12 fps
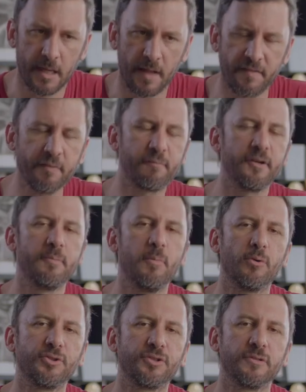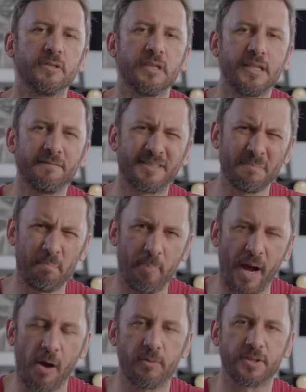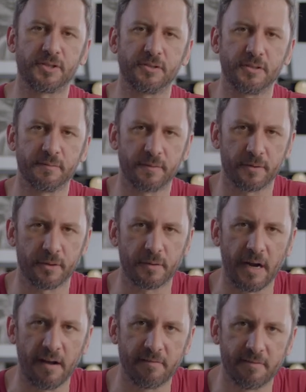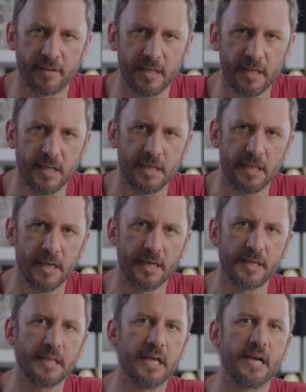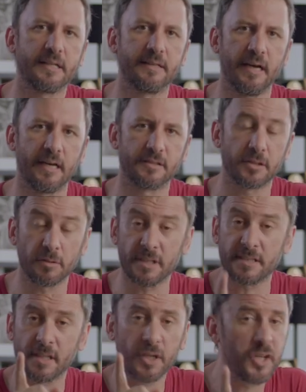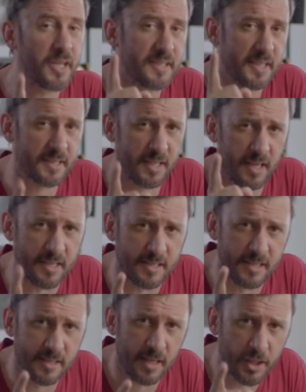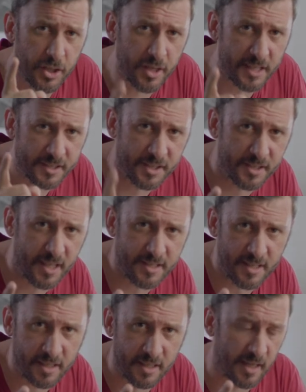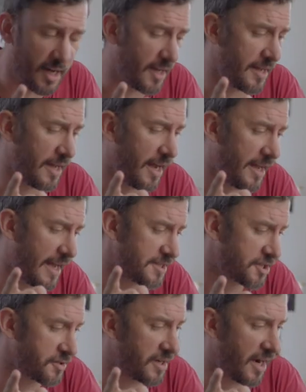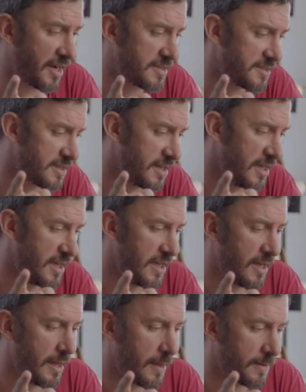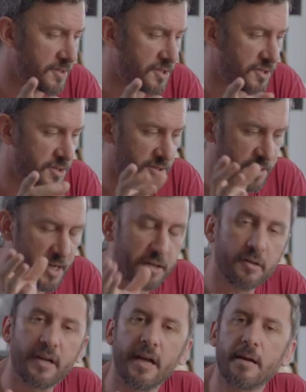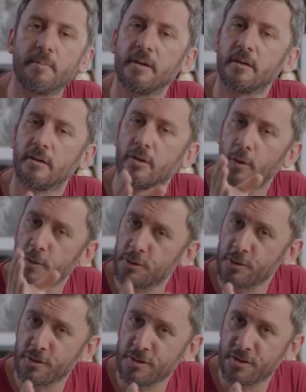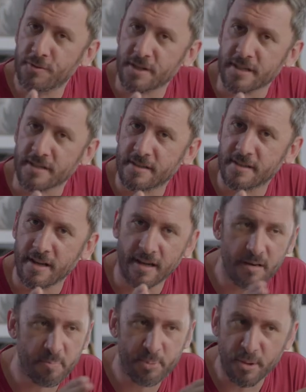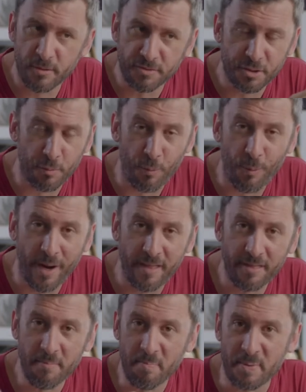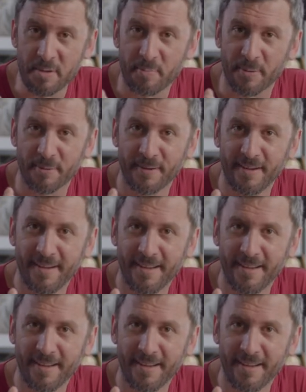a different emotion, it gives some power to the photograph. And I like that. So that's a good exercise, I ask you guys. Just take your camera, go into the streets, and approach random people